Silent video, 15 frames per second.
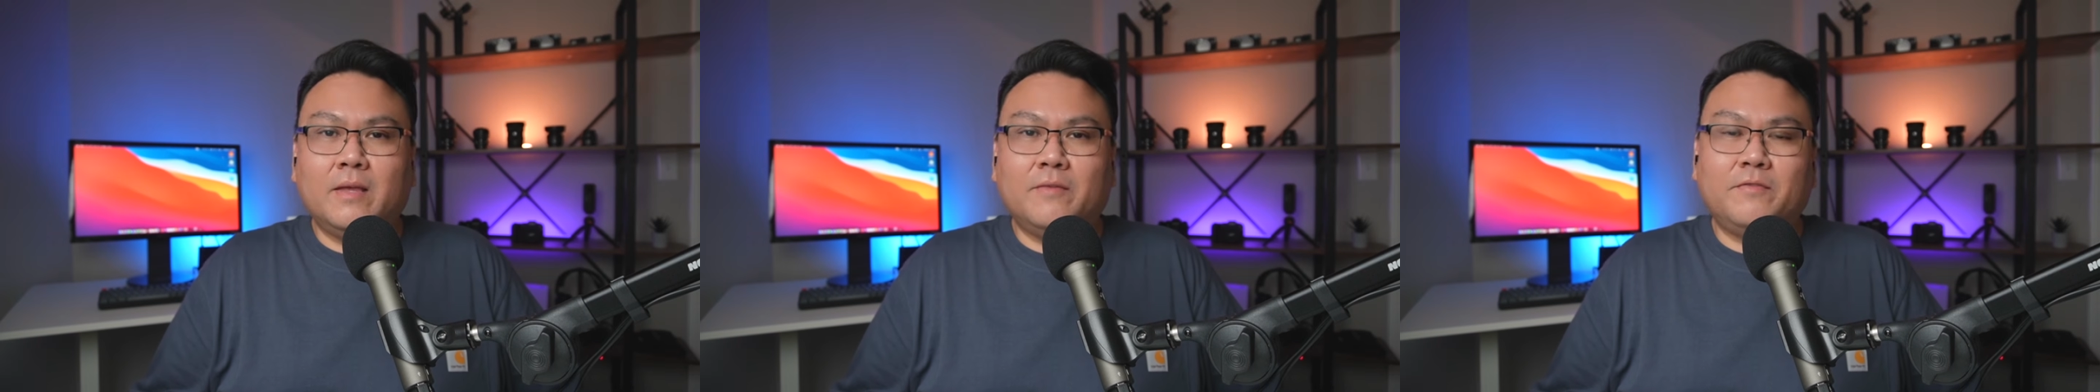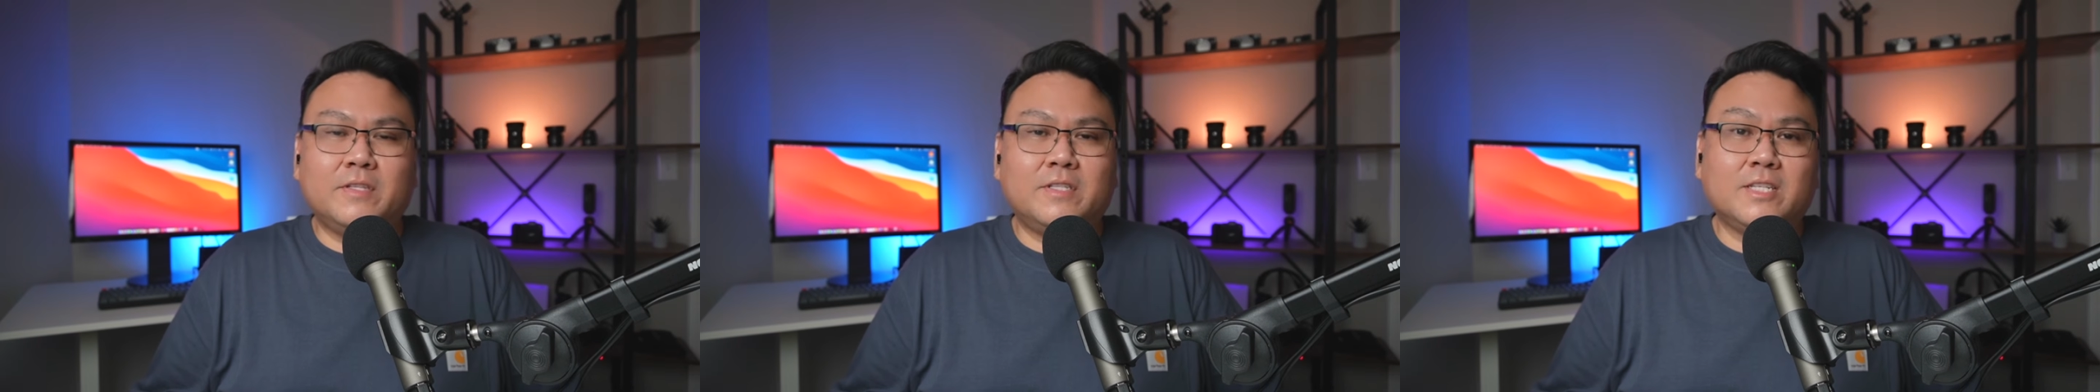
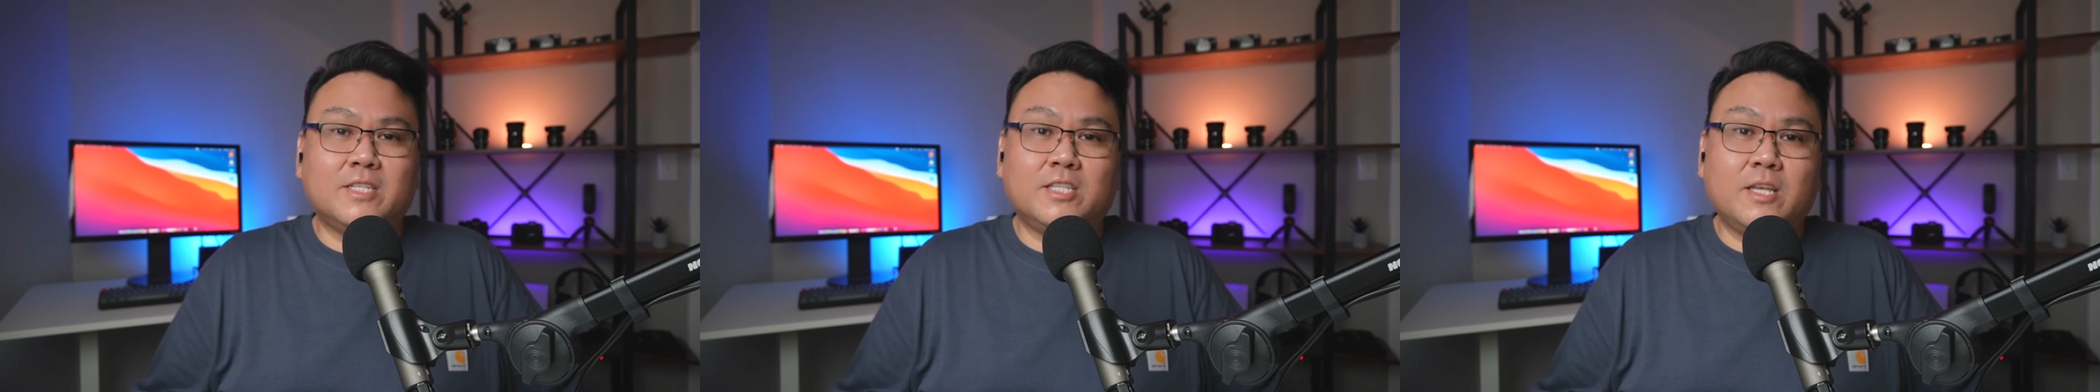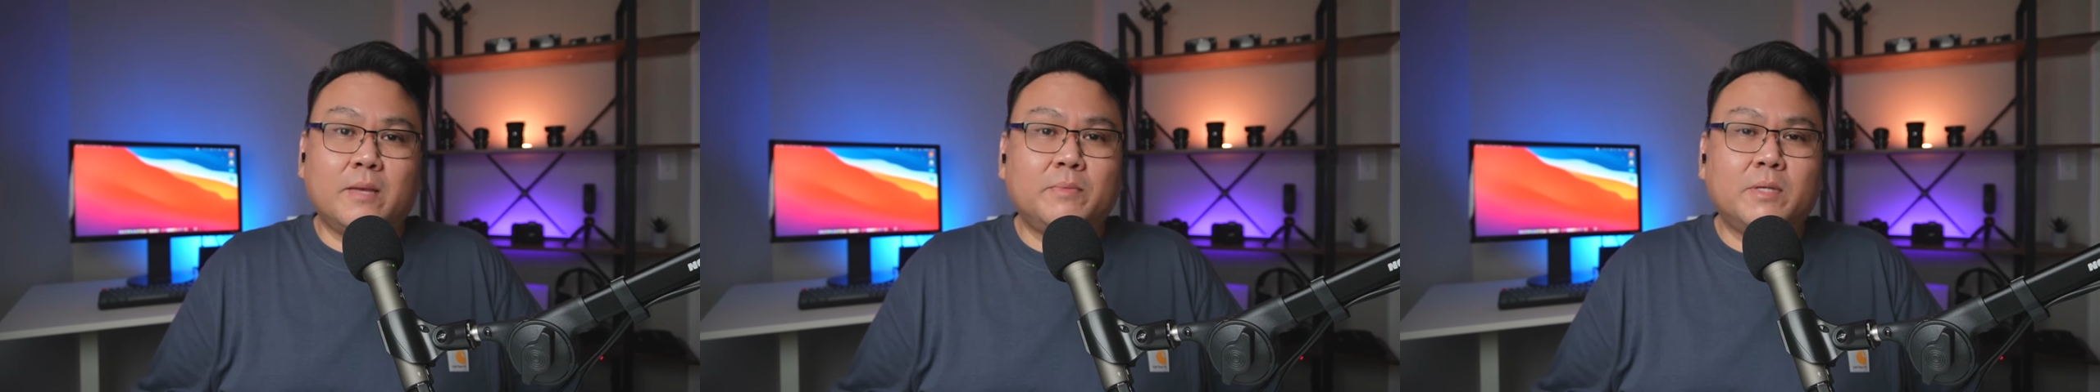it's
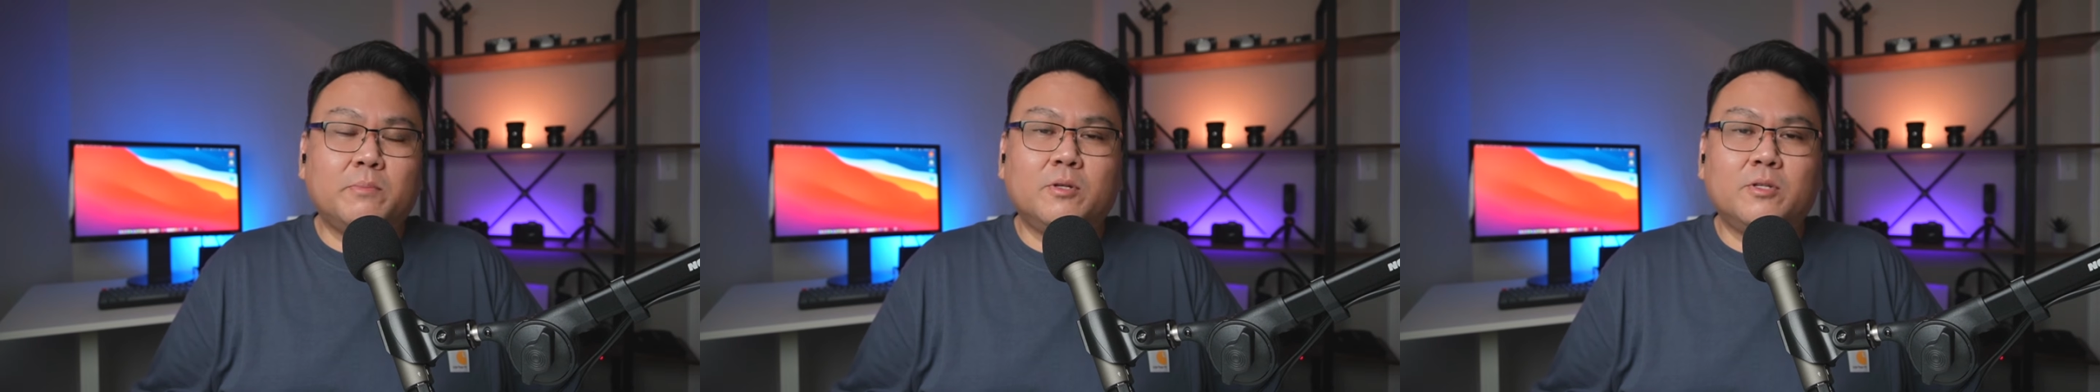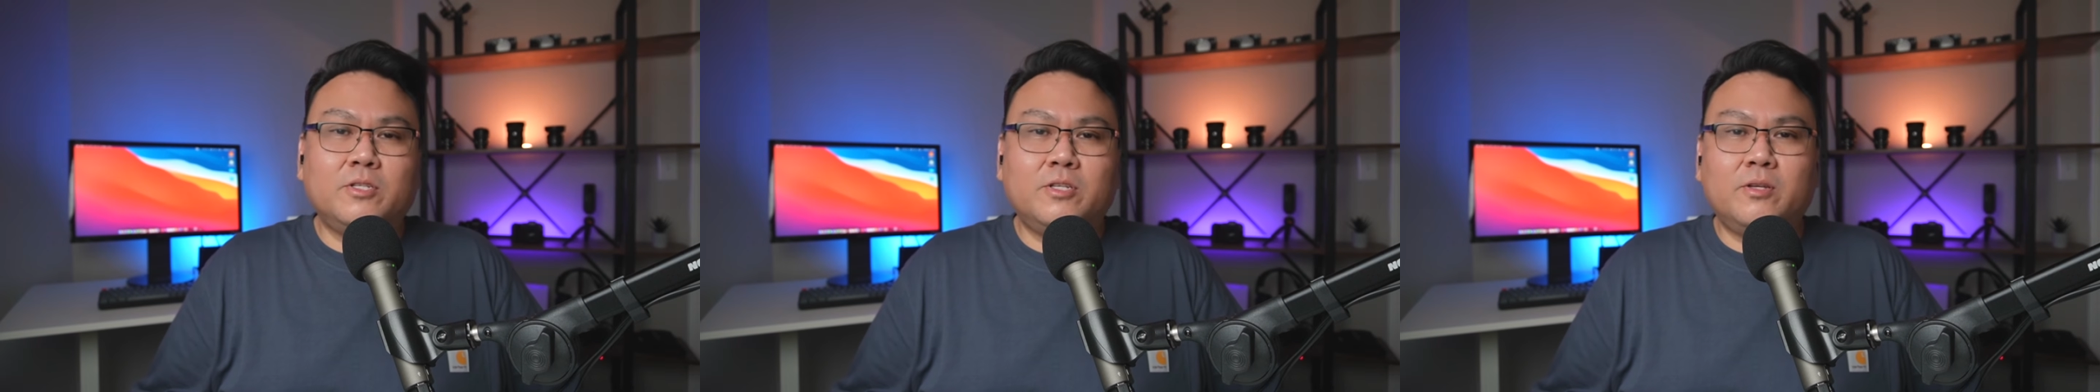
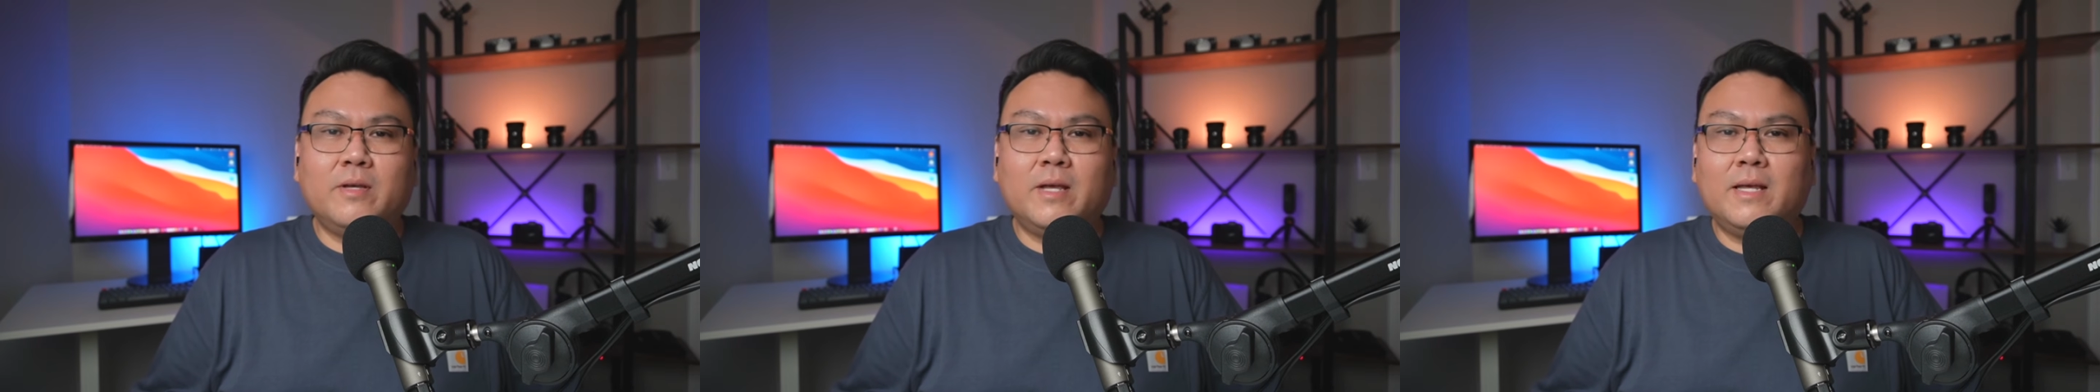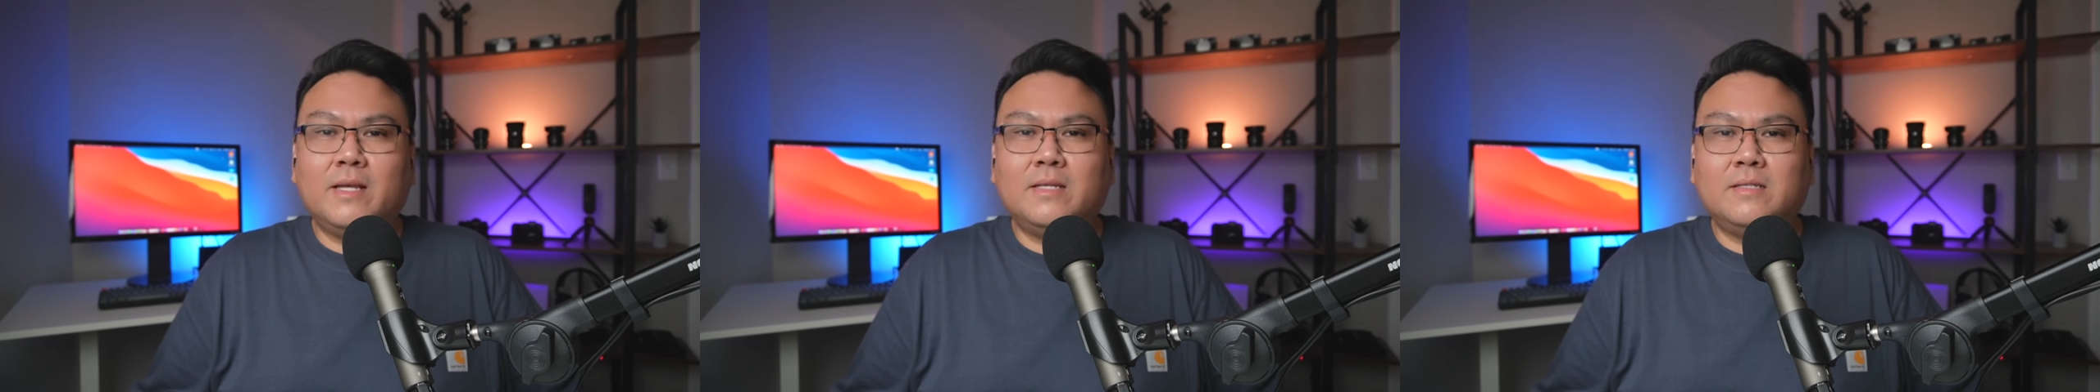acceptable to you
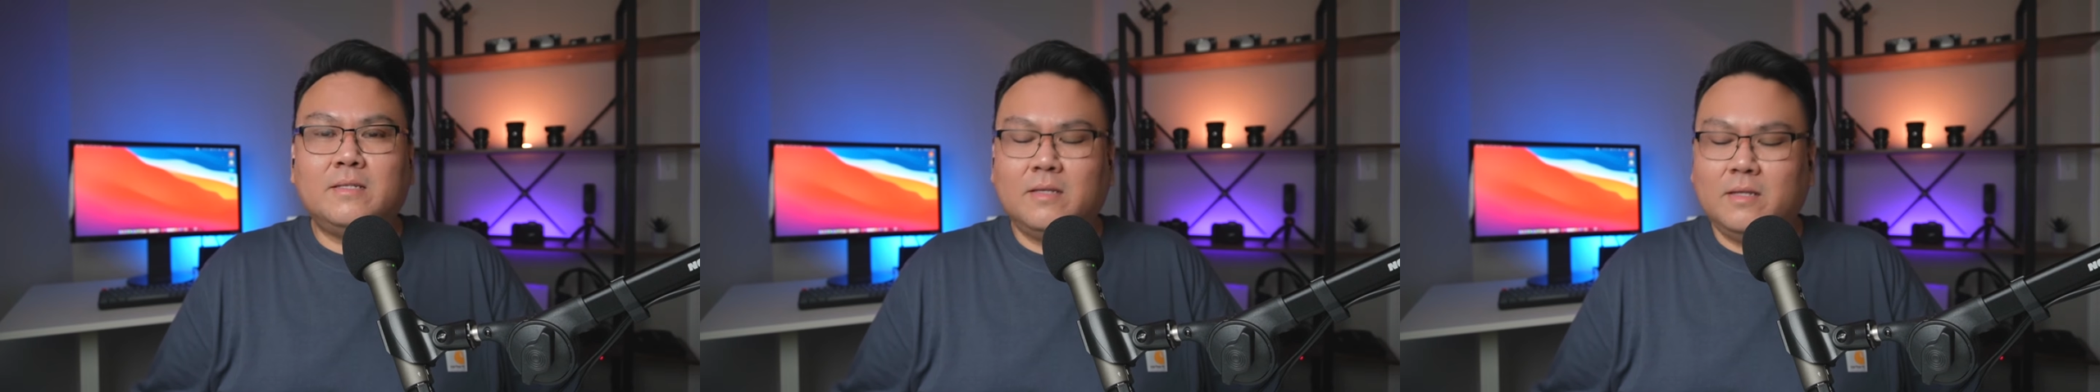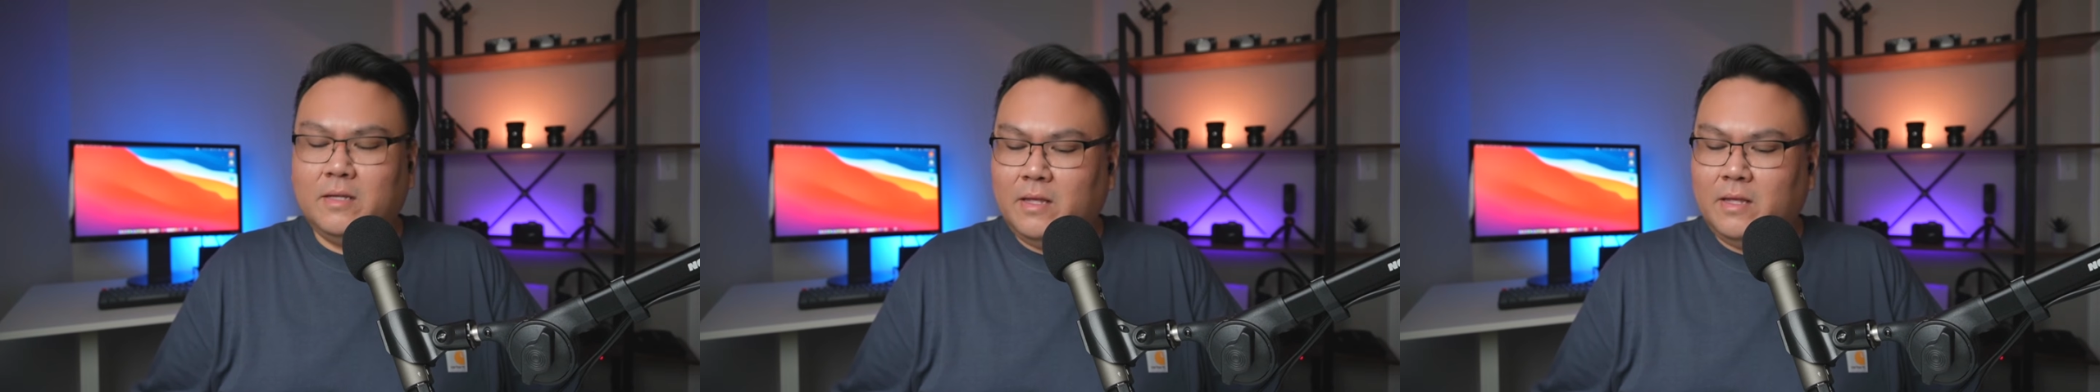guys.